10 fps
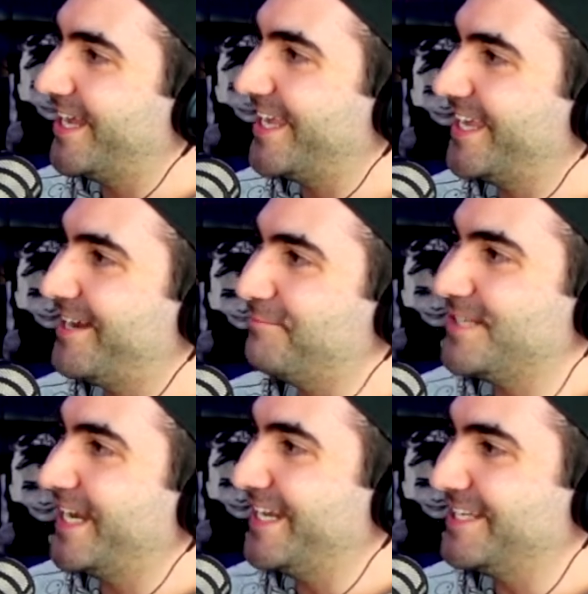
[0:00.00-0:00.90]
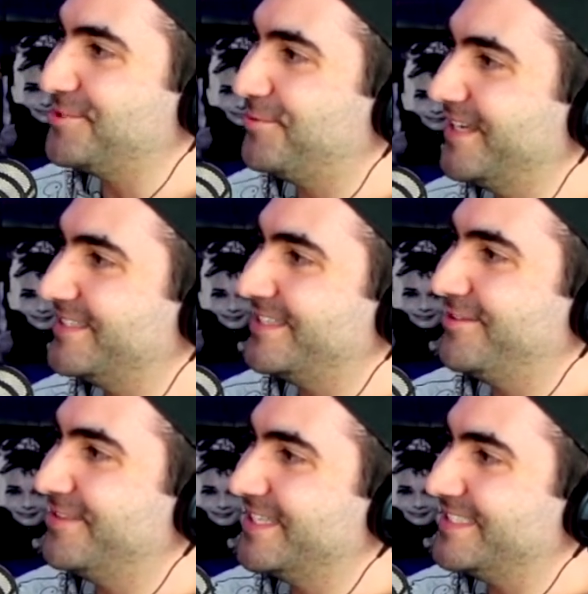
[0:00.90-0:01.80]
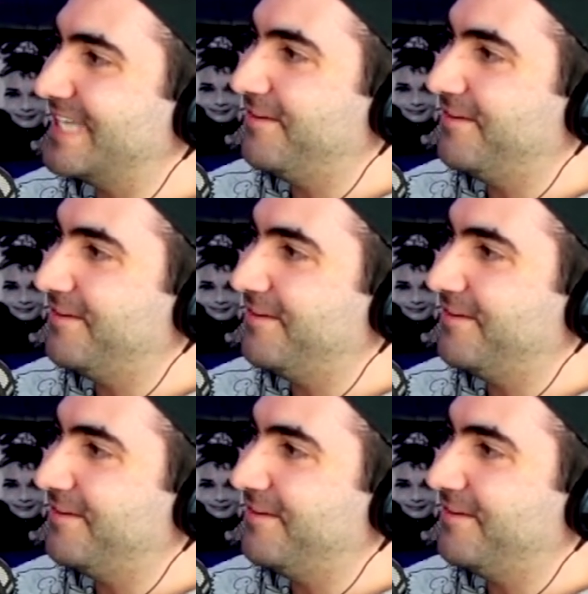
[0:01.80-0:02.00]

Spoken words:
like end up deleting tweets and all this stuff.